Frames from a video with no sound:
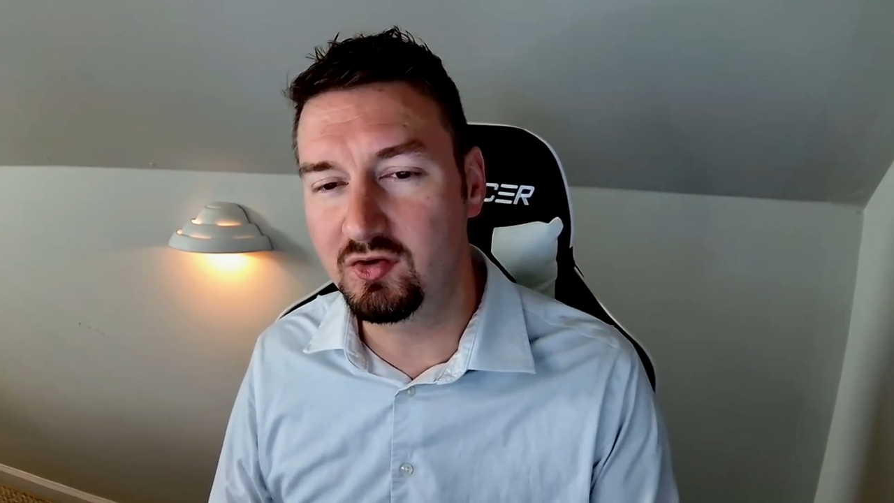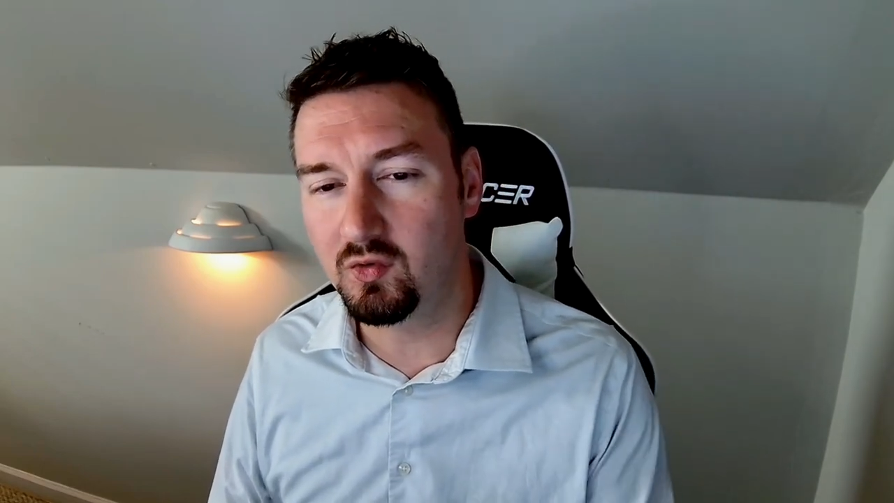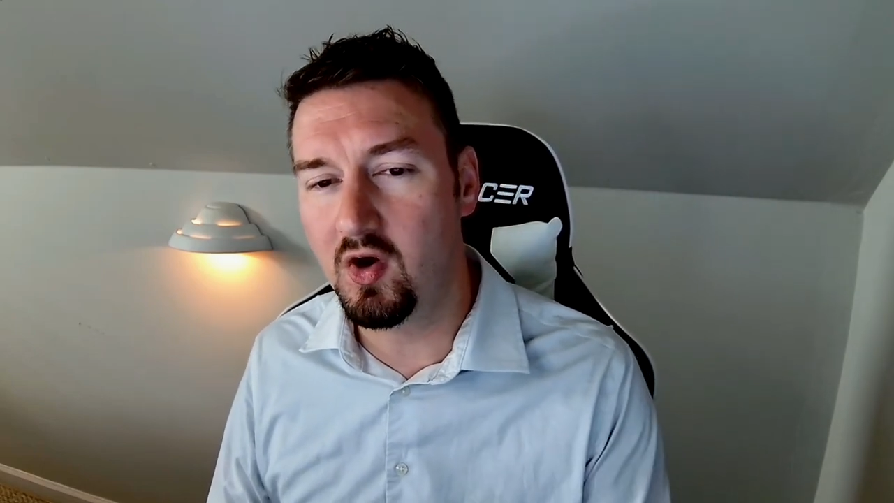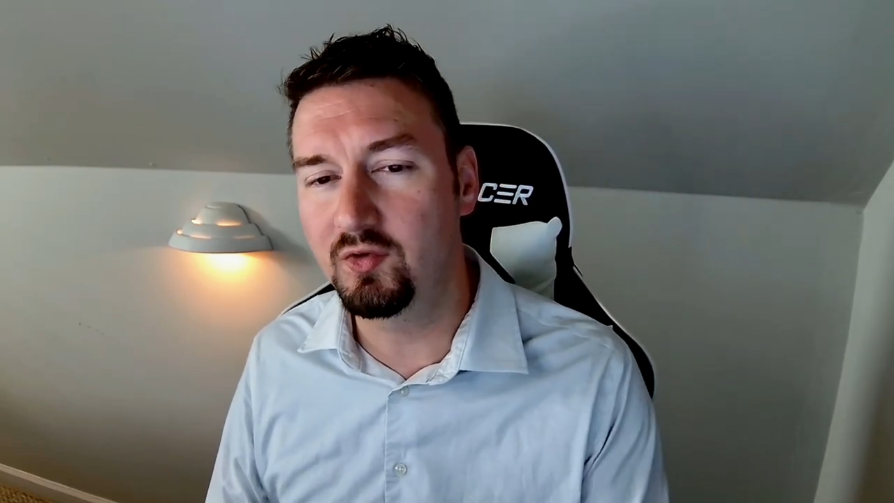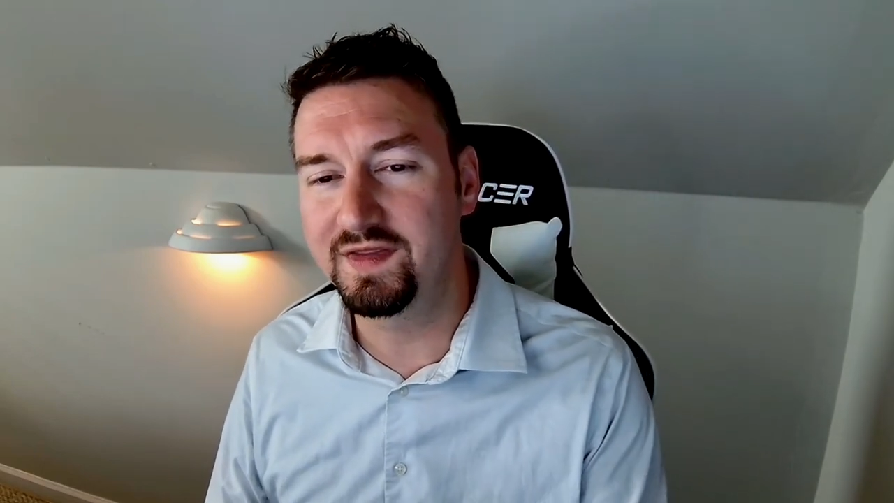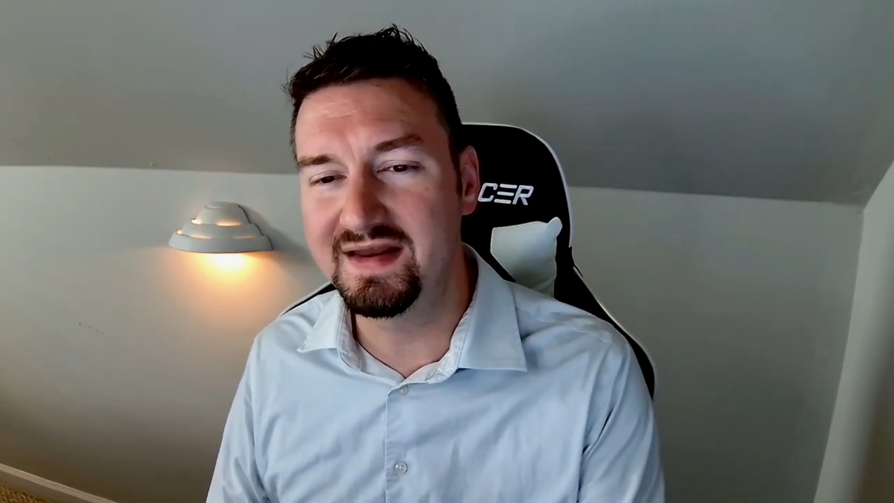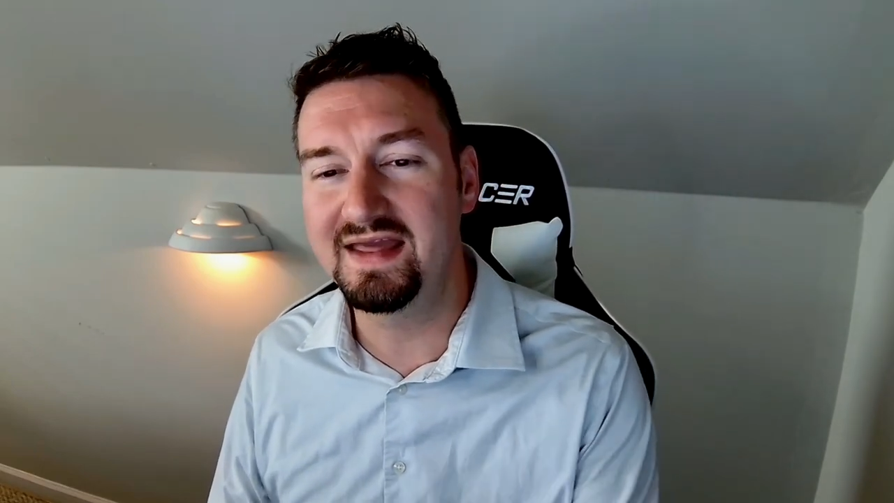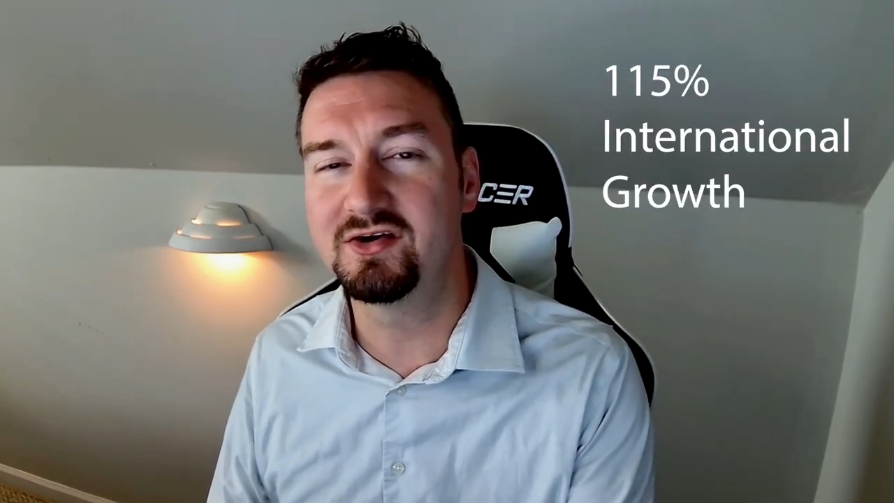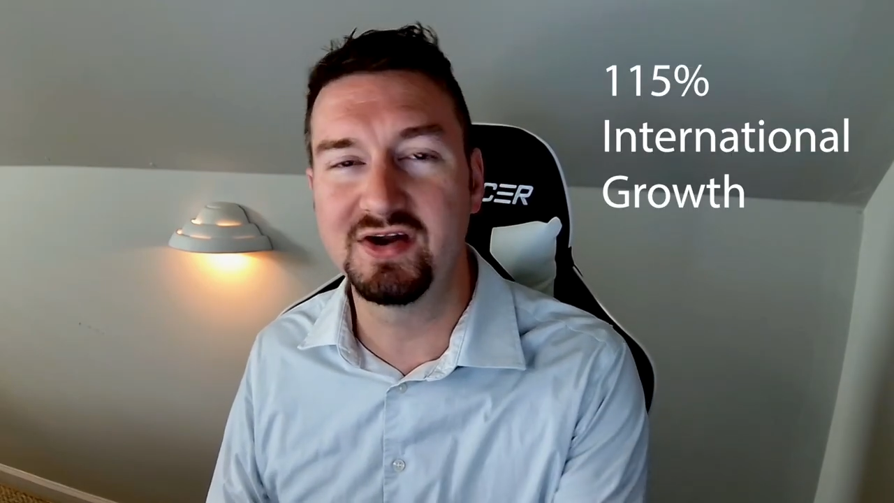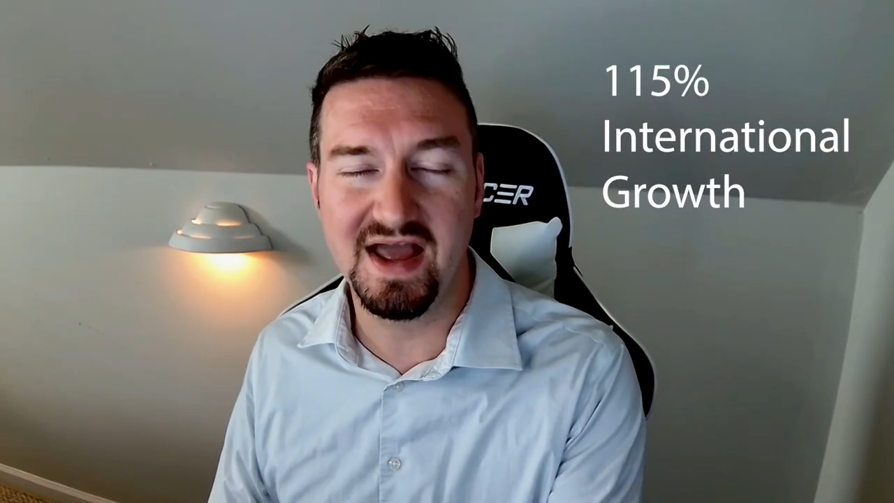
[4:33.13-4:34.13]
growth in
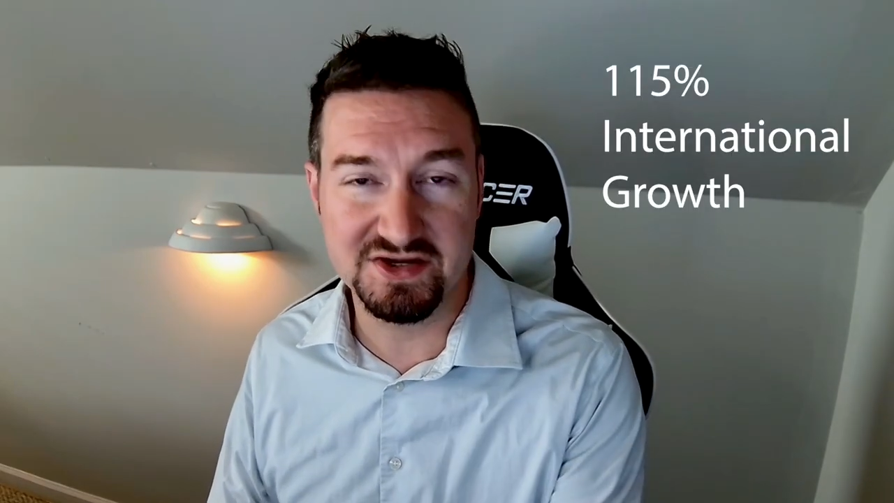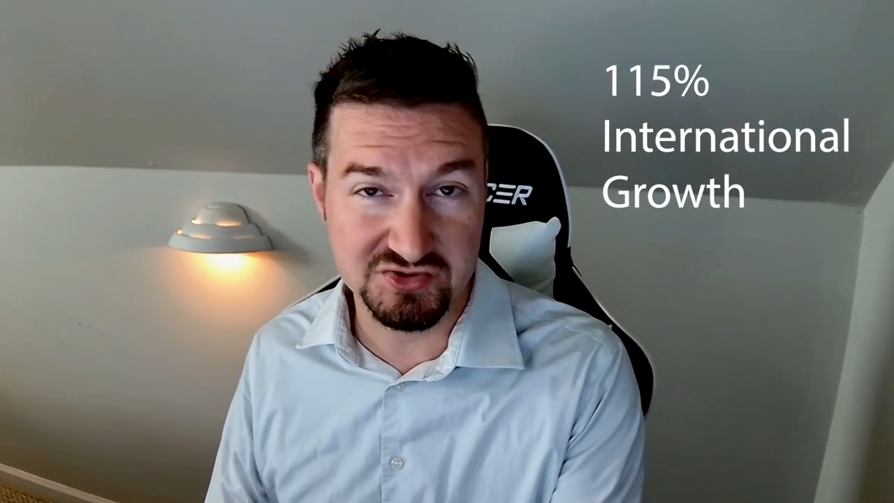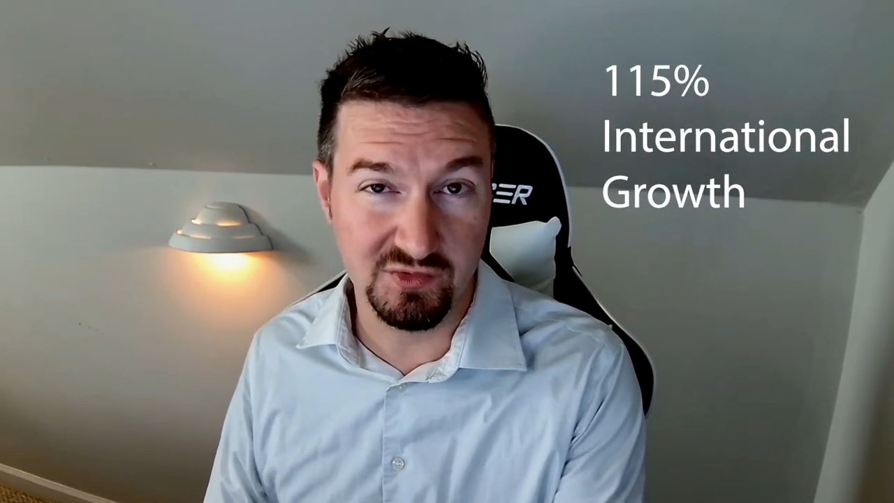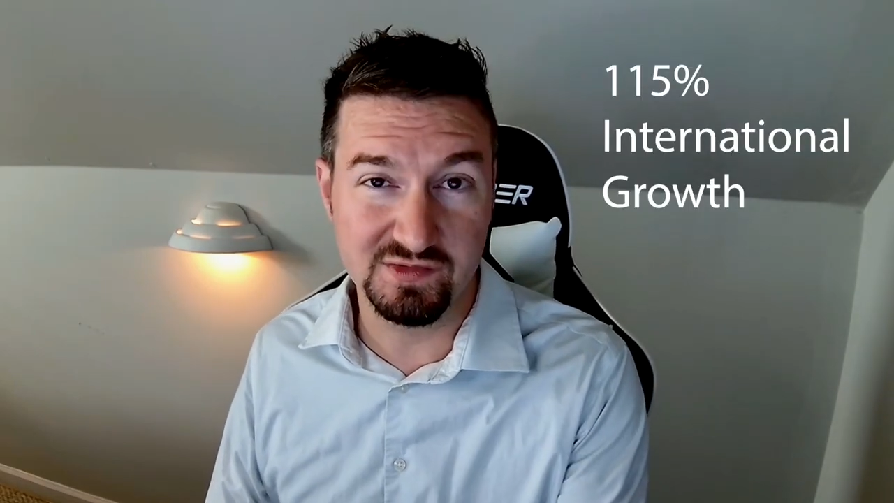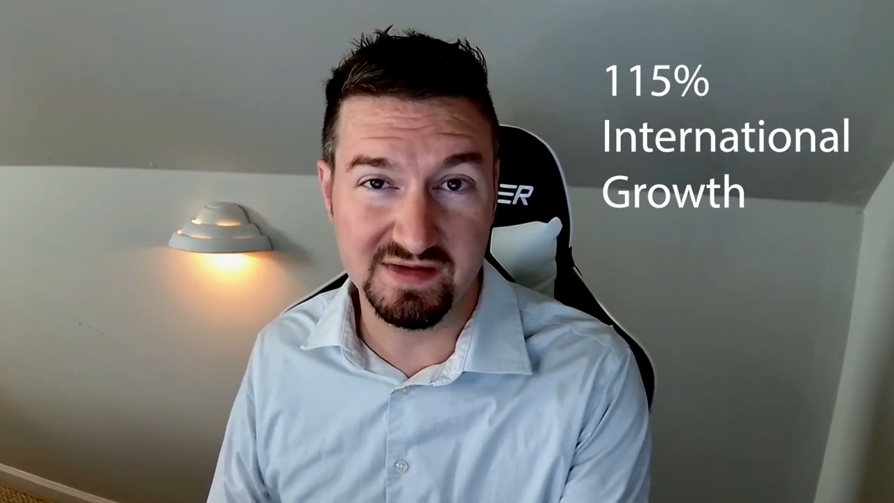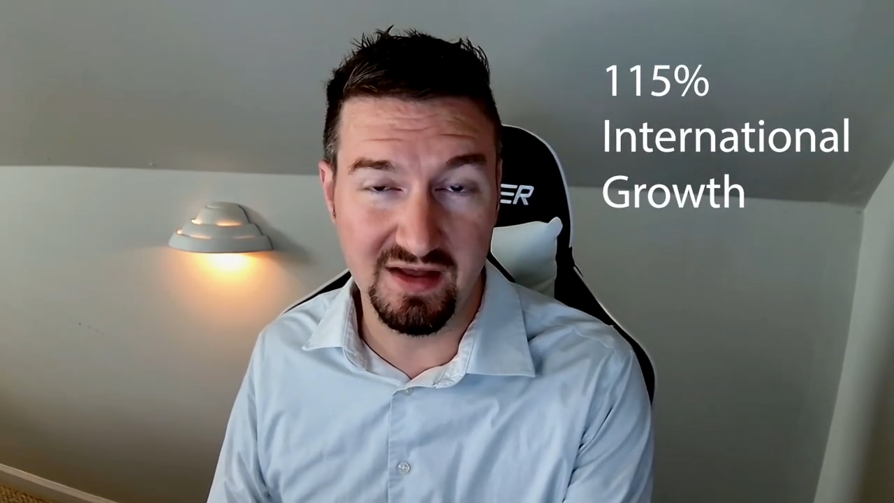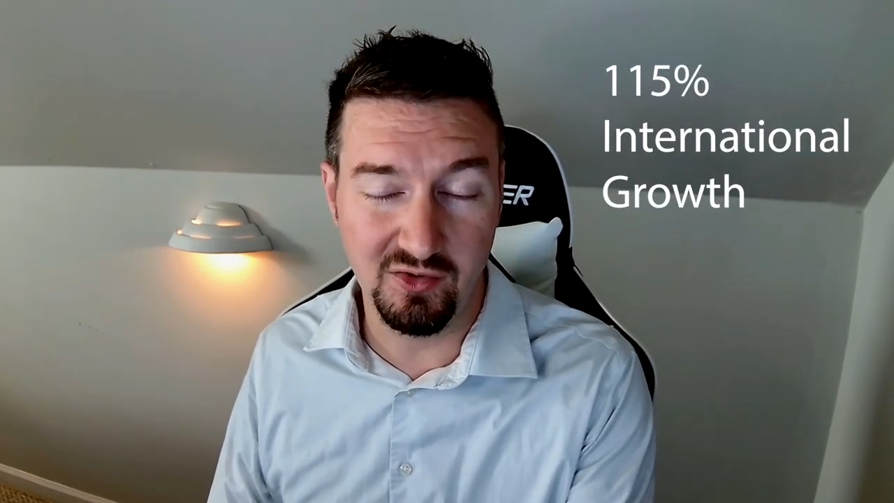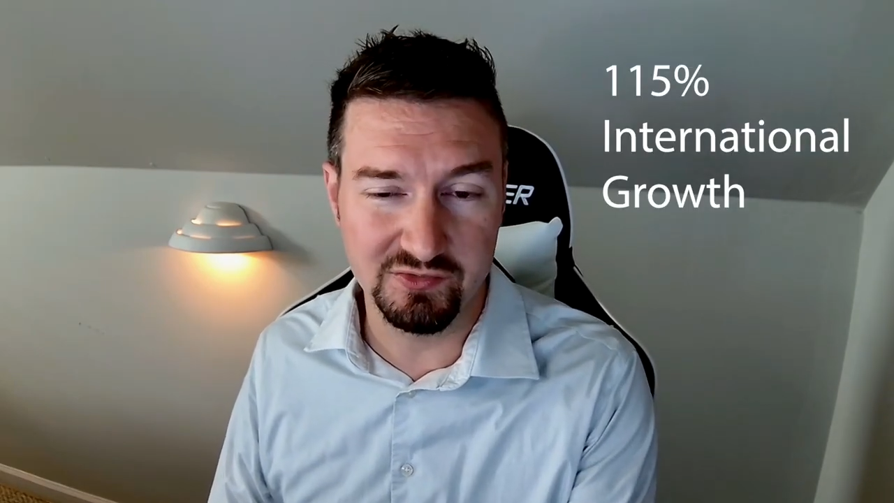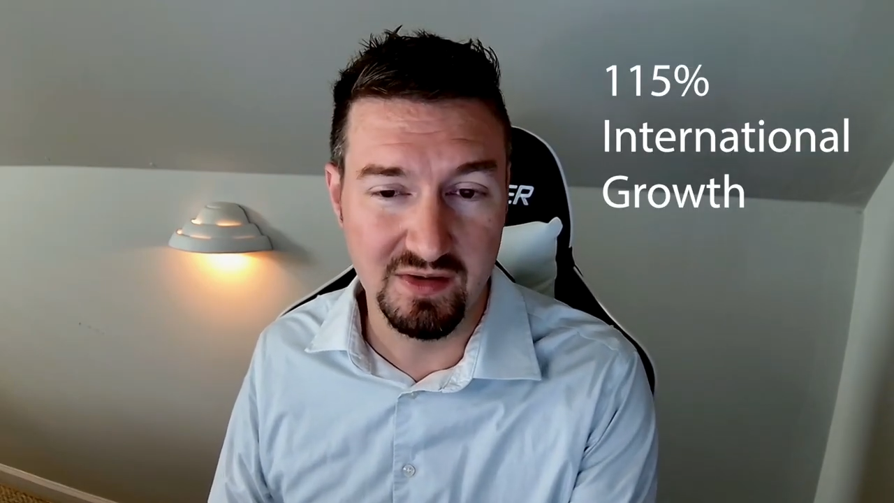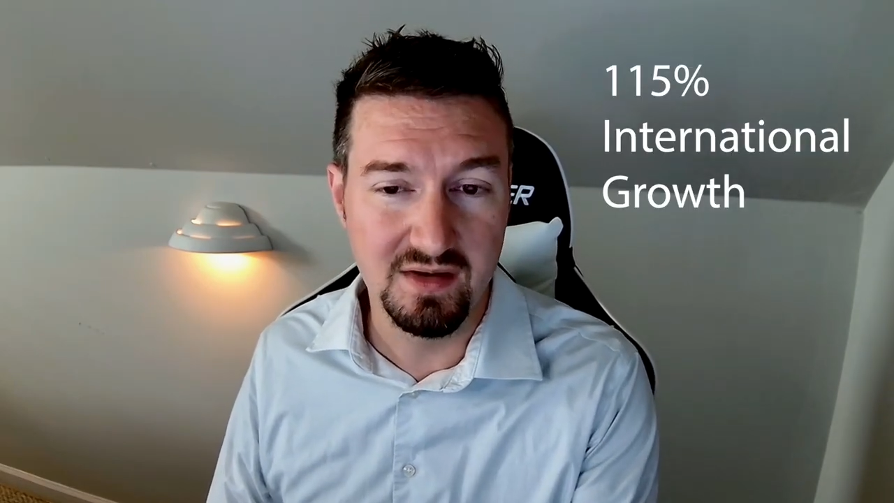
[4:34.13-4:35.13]
international
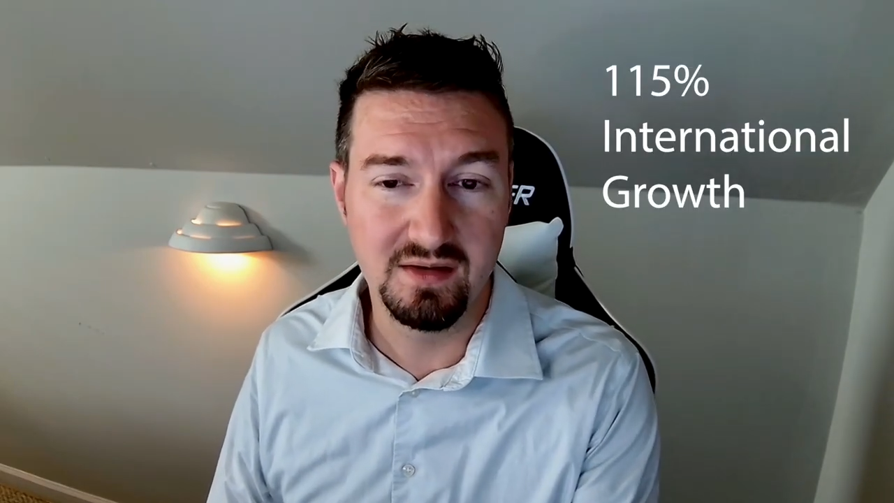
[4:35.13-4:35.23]
sales